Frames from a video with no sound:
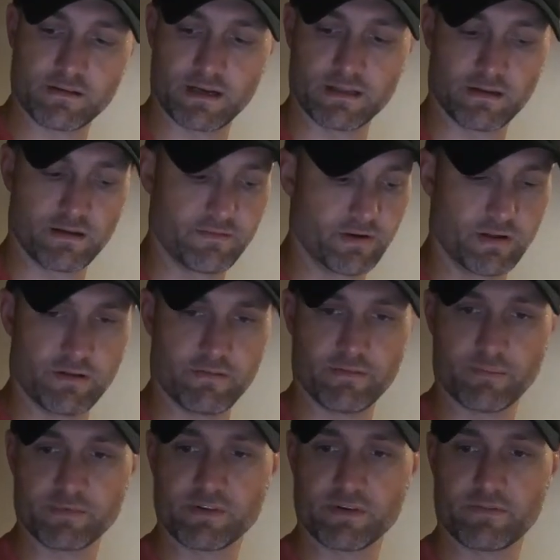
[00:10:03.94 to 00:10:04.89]
I love all of
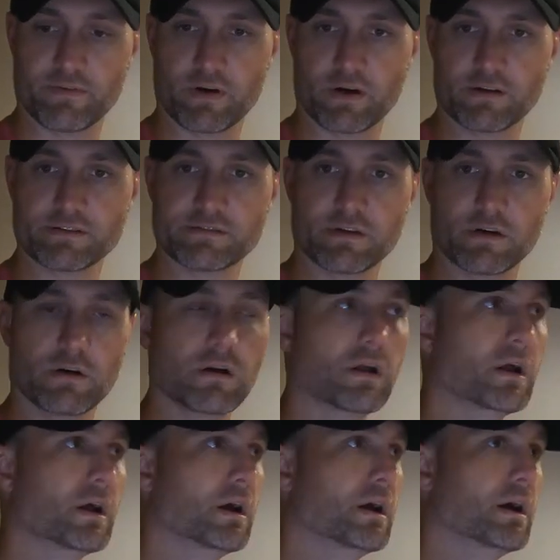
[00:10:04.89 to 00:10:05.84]
them so far. So
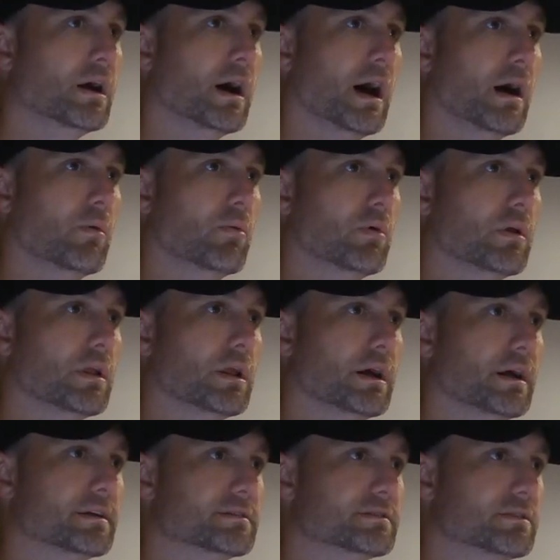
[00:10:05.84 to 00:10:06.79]
I
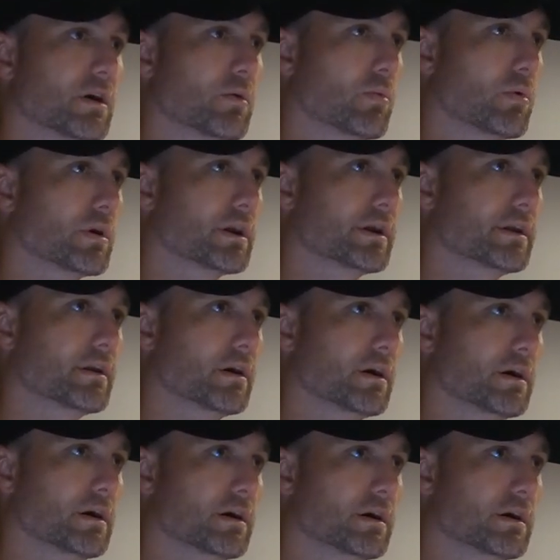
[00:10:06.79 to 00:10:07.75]
will start working
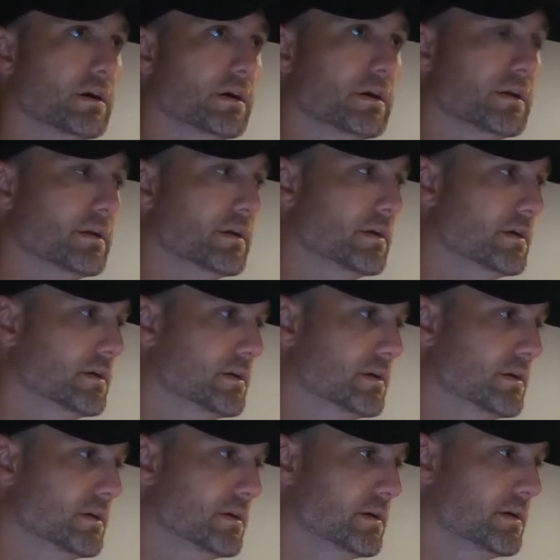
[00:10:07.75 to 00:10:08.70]
on
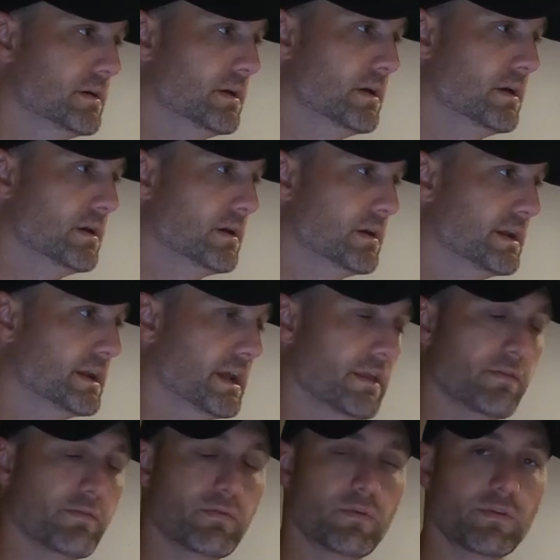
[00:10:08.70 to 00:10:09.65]

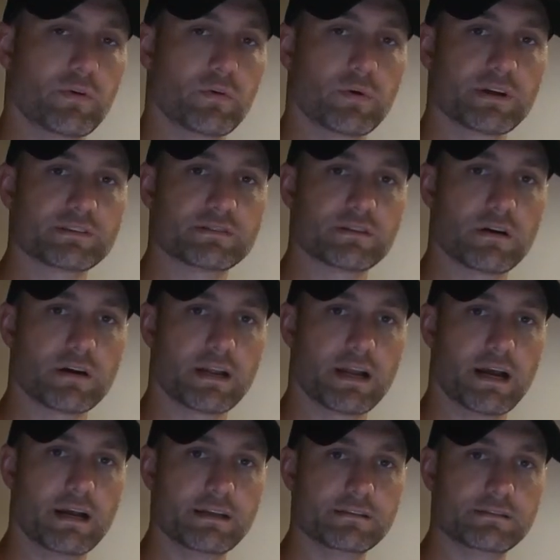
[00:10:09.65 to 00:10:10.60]
getting through the quick start
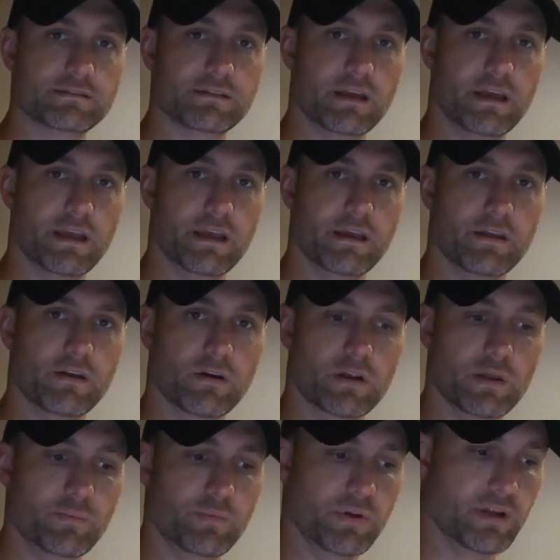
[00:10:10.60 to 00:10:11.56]
guides, and I'll
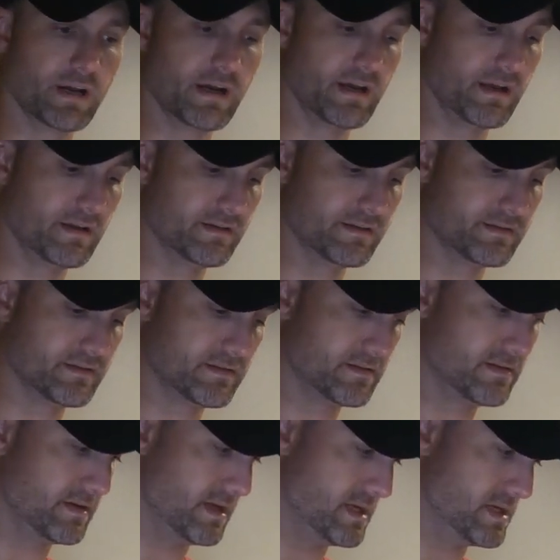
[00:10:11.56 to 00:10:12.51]
keep you
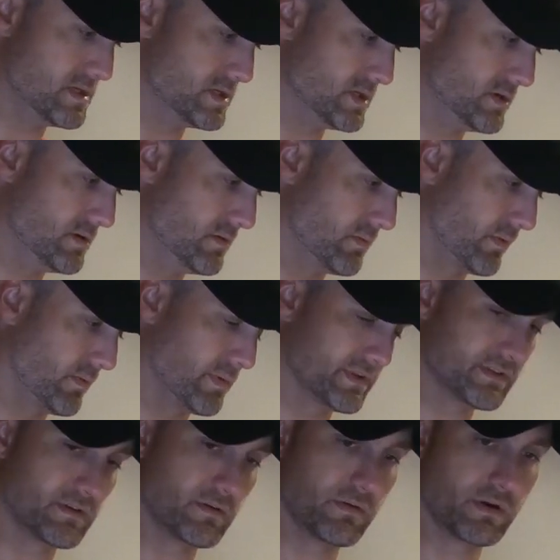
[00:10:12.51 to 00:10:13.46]
guys in tune with
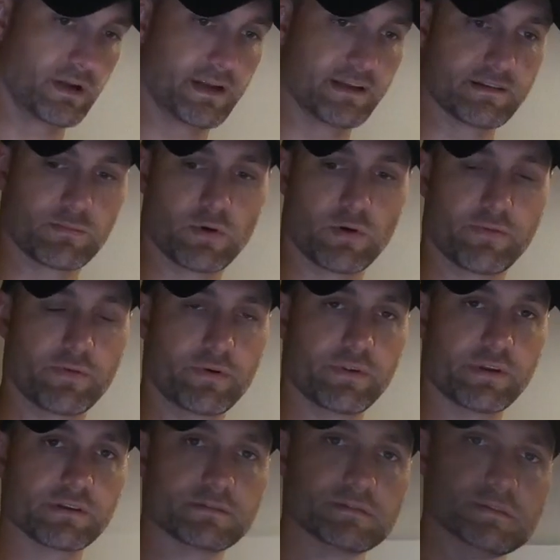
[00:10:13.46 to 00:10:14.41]
what's going on as I'm going through
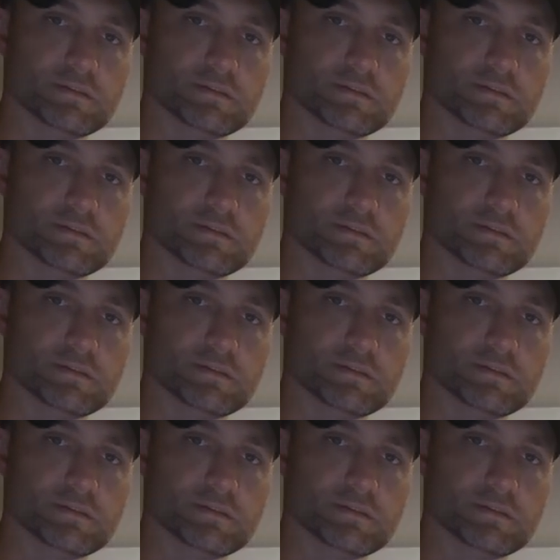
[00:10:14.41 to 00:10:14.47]
this.